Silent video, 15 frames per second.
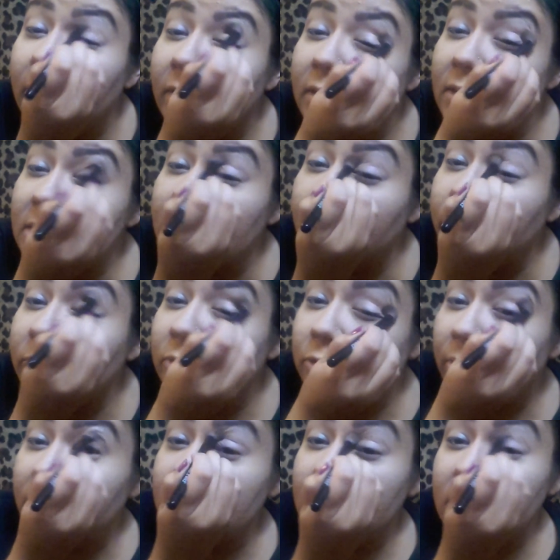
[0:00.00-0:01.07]
something to
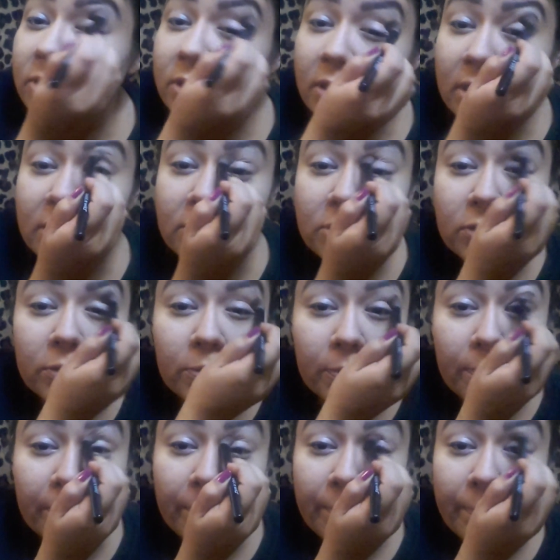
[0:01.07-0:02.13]
transition into.